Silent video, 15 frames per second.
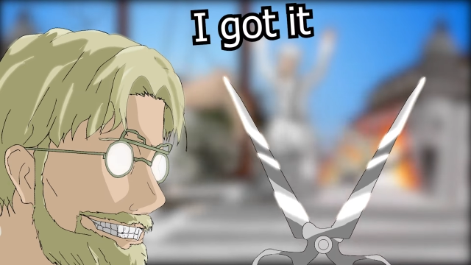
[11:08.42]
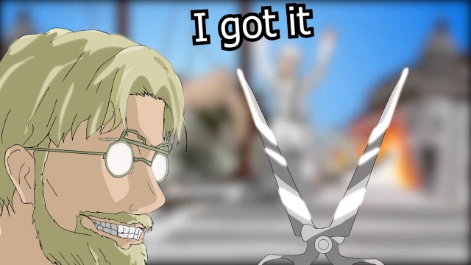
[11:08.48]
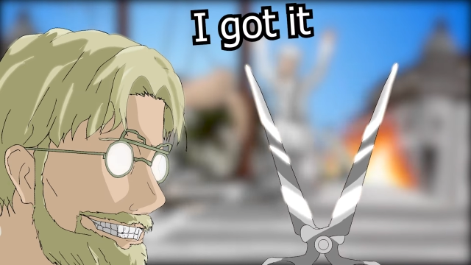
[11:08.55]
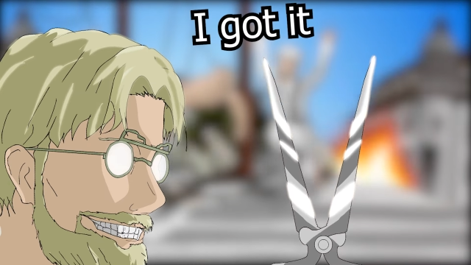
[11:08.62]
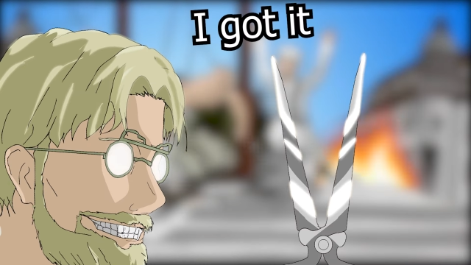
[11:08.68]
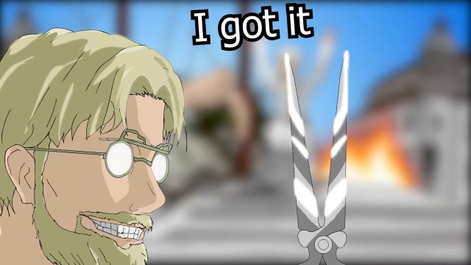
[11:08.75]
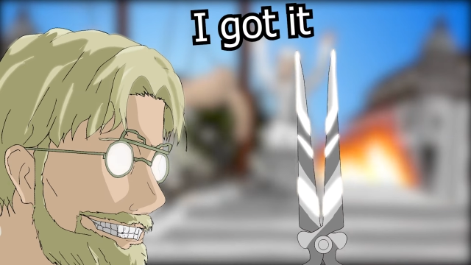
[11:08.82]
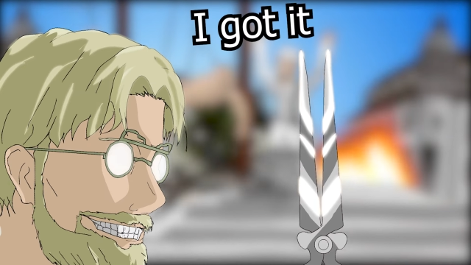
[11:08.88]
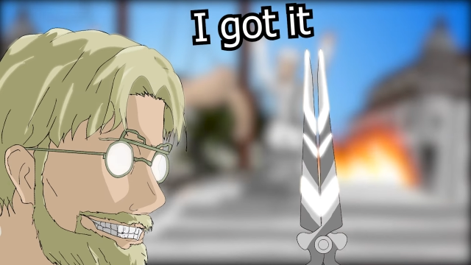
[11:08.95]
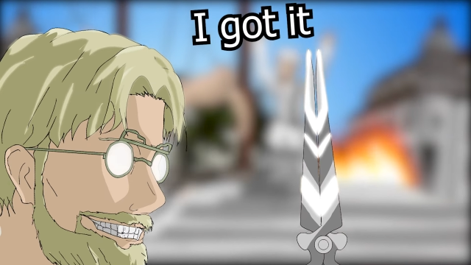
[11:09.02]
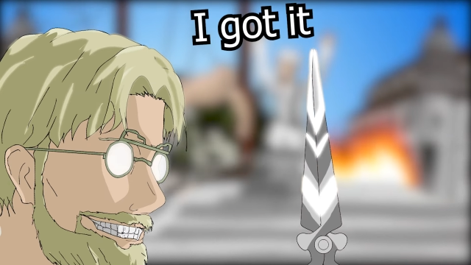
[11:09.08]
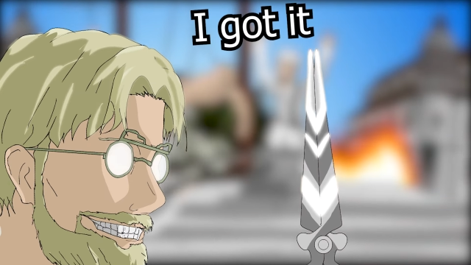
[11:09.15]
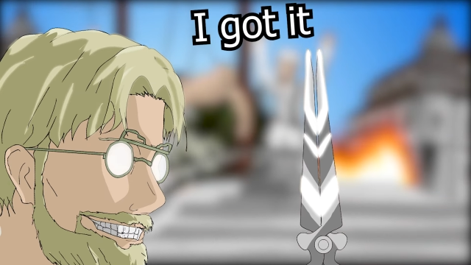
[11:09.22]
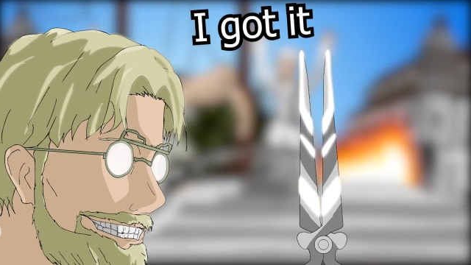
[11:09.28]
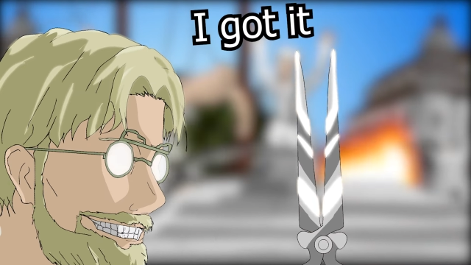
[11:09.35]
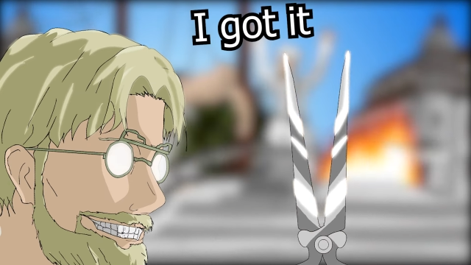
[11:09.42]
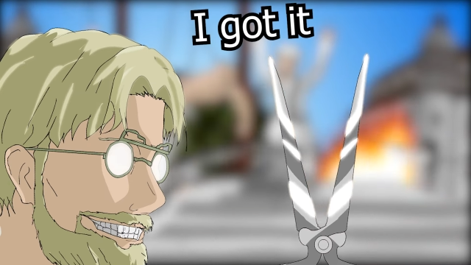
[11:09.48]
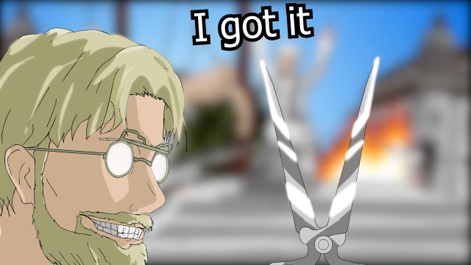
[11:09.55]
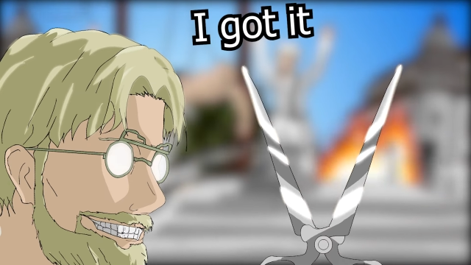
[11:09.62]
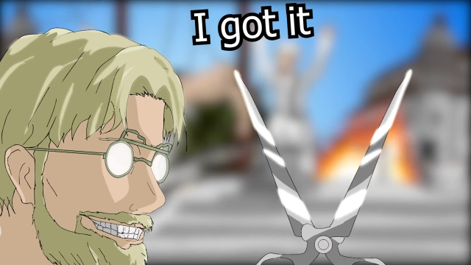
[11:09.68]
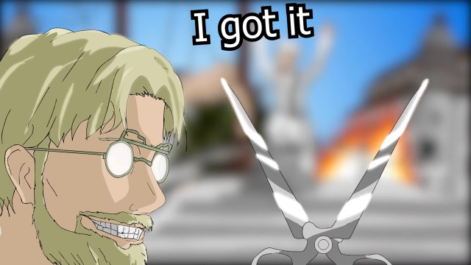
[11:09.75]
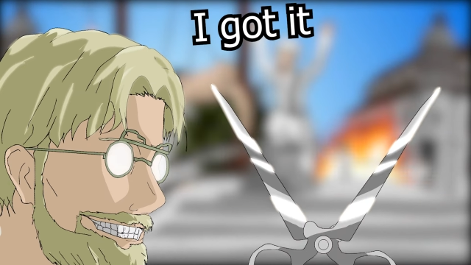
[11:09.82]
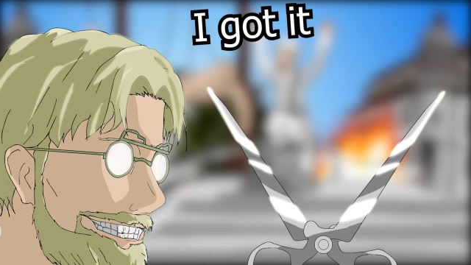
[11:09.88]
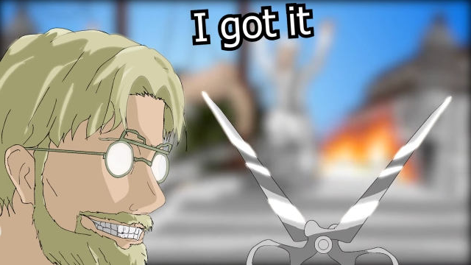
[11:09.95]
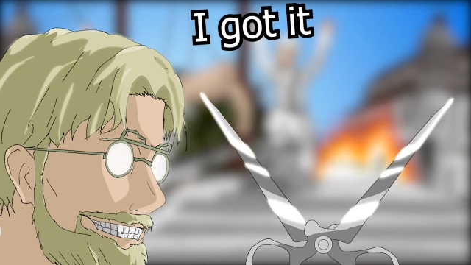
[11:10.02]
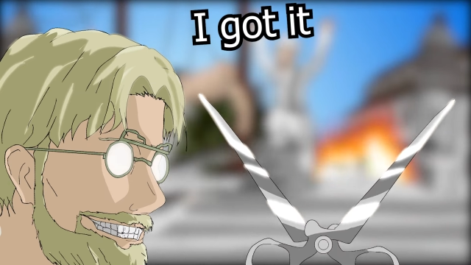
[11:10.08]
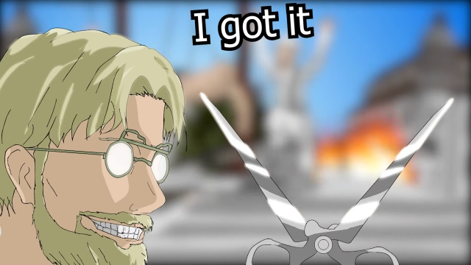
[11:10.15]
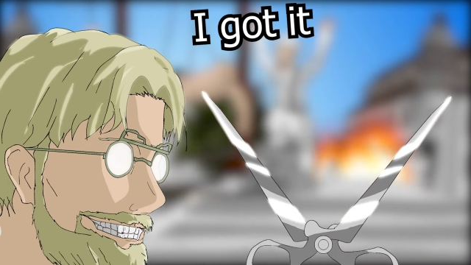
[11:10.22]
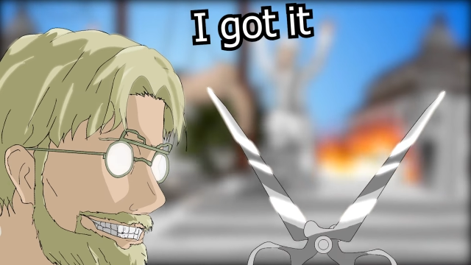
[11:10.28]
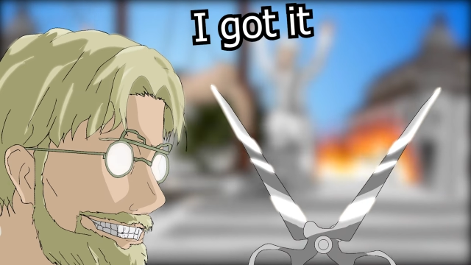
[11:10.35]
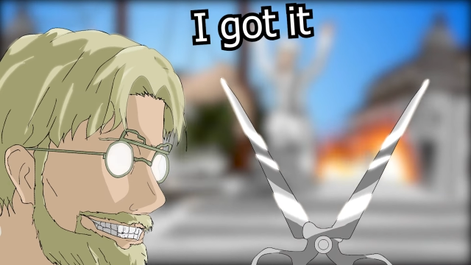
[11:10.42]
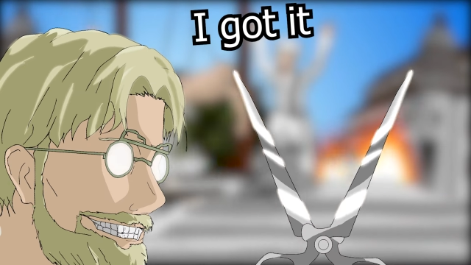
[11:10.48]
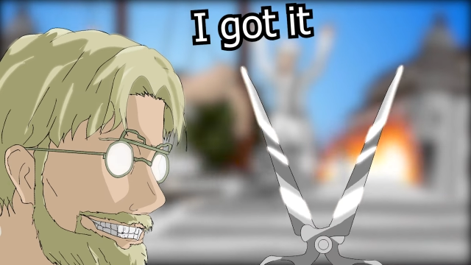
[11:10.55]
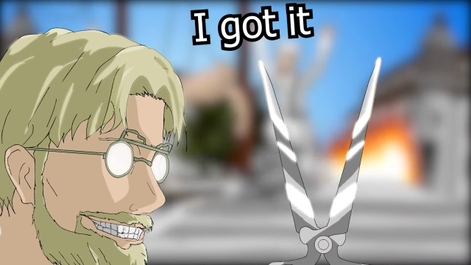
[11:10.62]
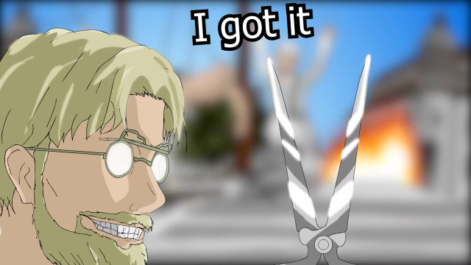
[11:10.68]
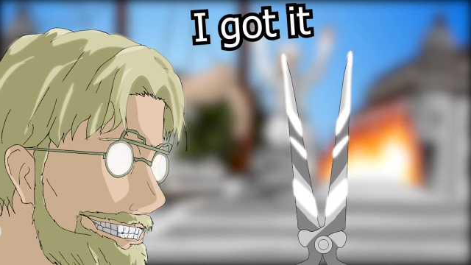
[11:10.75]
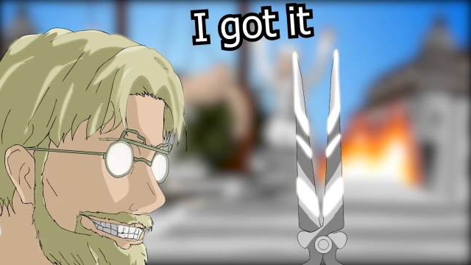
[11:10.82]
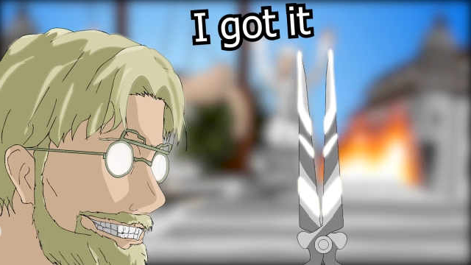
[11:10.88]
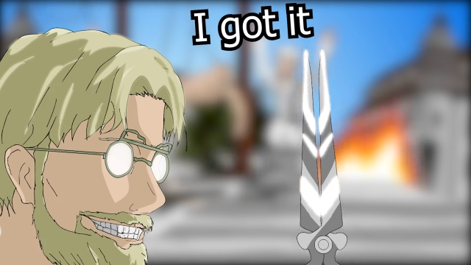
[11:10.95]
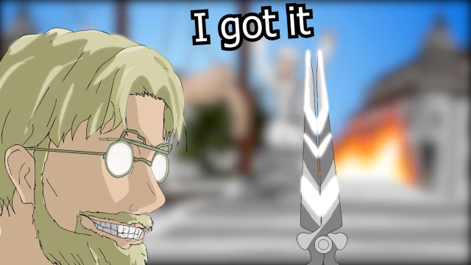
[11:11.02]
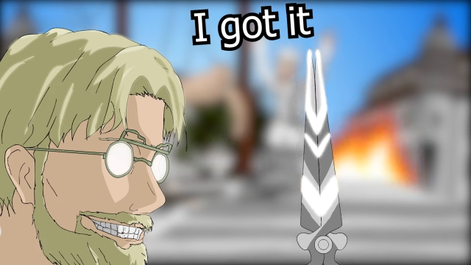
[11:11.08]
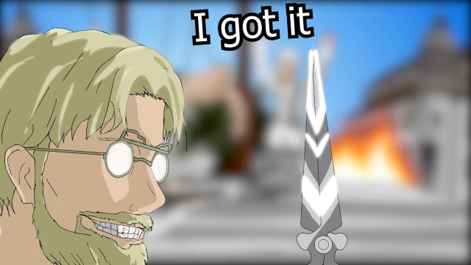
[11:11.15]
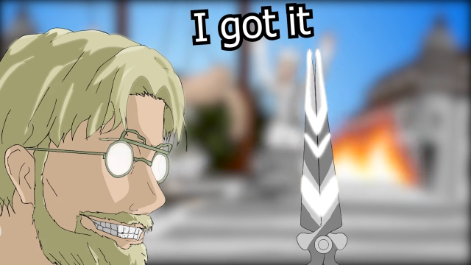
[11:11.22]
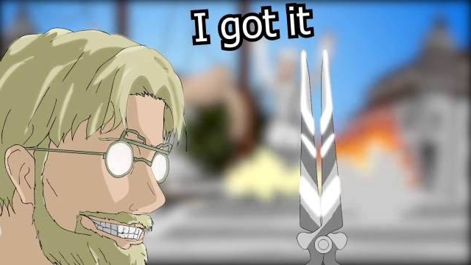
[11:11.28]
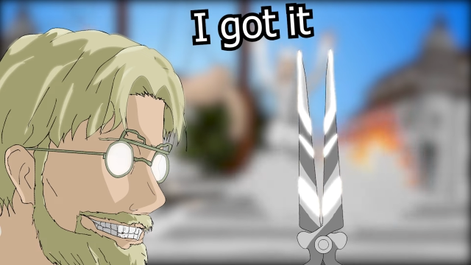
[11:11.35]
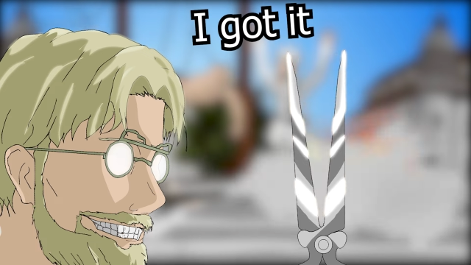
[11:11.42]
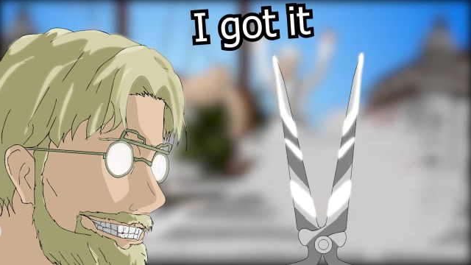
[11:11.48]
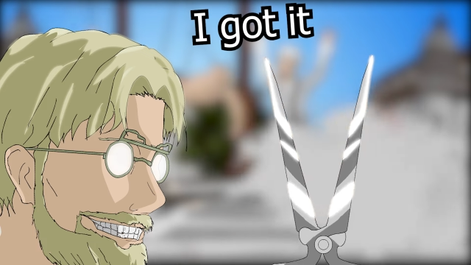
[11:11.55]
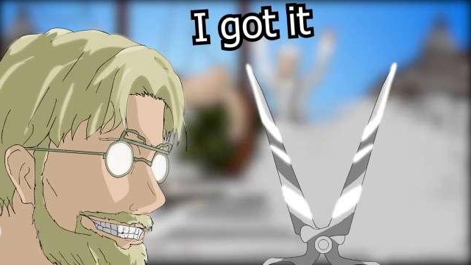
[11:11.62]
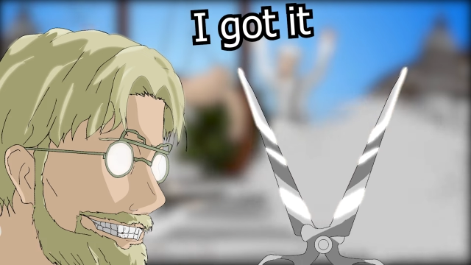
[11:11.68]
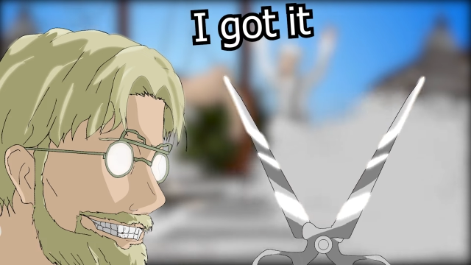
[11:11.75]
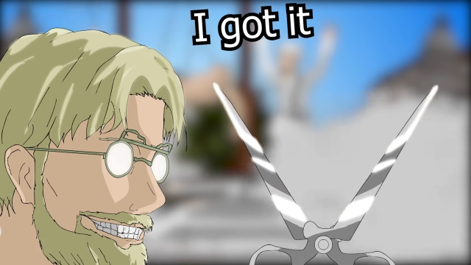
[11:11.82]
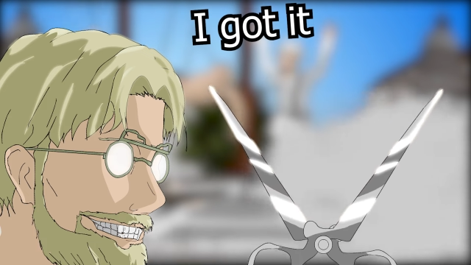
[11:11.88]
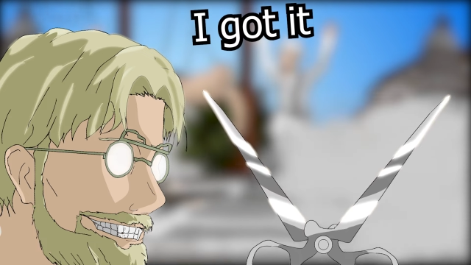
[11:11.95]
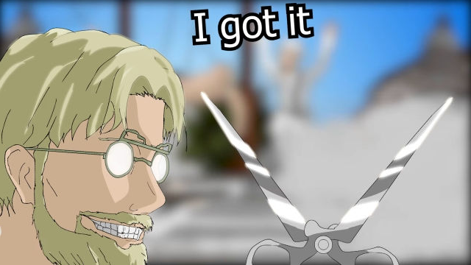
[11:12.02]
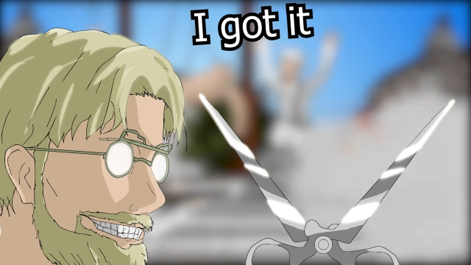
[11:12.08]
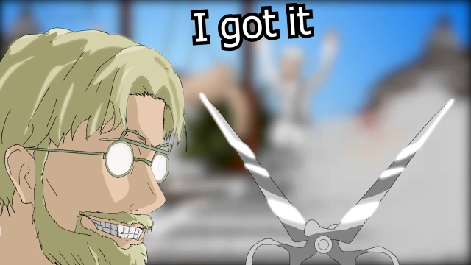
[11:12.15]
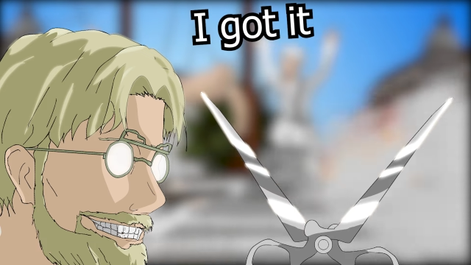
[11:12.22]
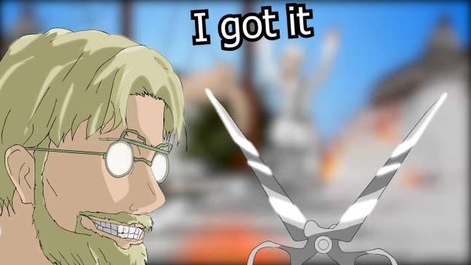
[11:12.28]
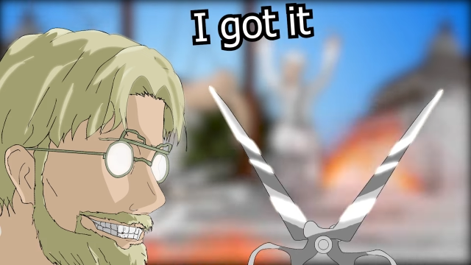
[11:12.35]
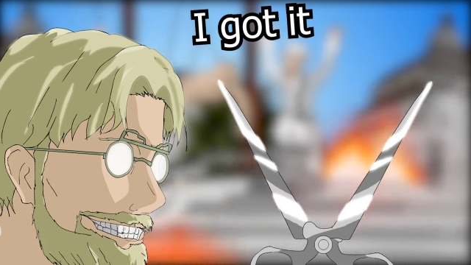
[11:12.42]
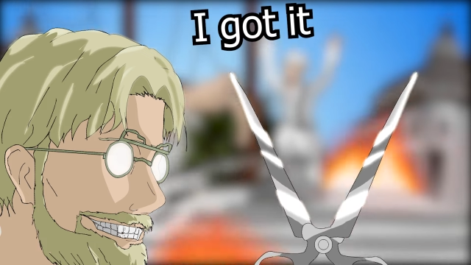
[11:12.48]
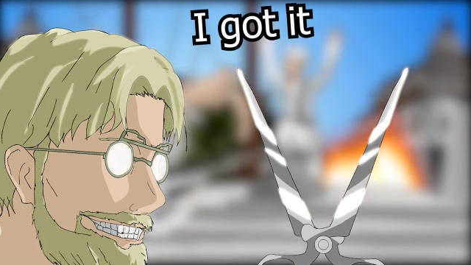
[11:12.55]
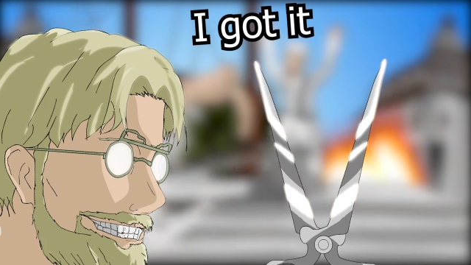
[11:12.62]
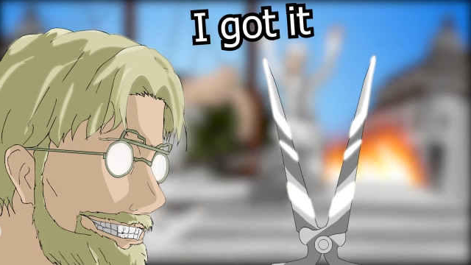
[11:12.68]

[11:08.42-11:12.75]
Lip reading: (no speaker visible)